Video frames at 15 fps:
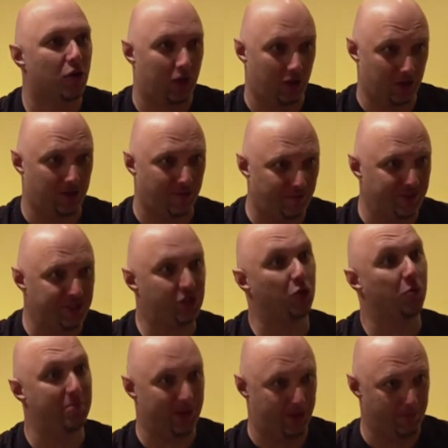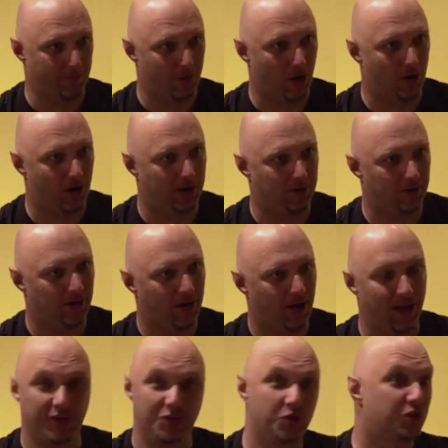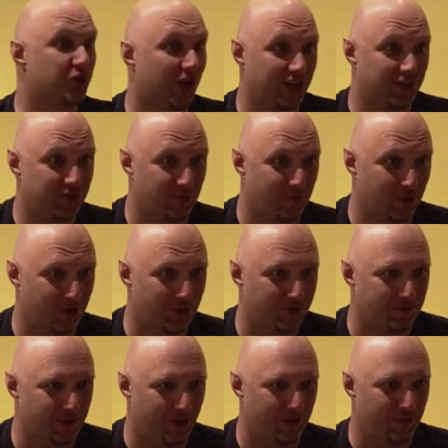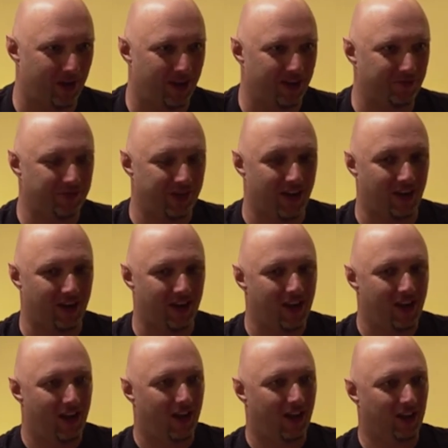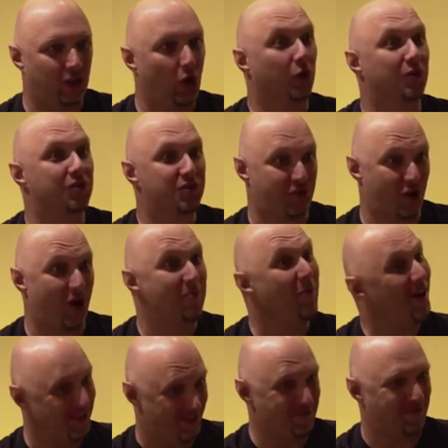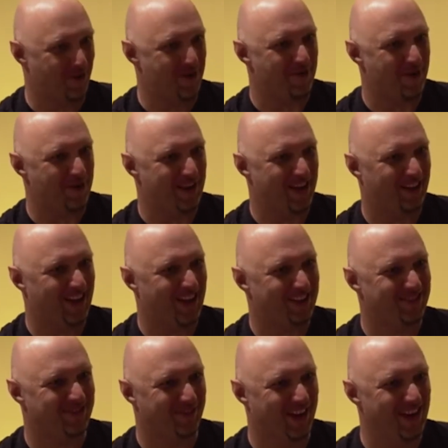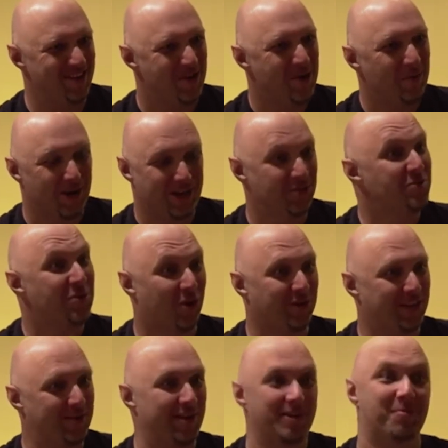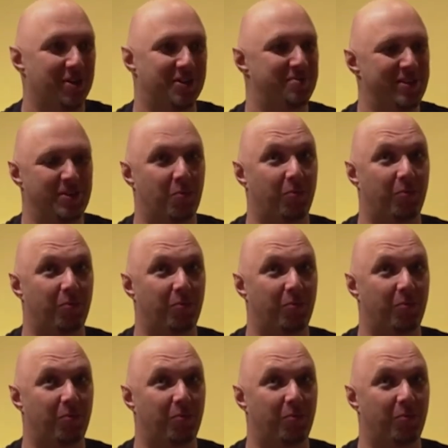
not only the physical but the mind, and you changed the world by the way of young Logan Steinway in the front row at our last event, where you told him he wanted to be the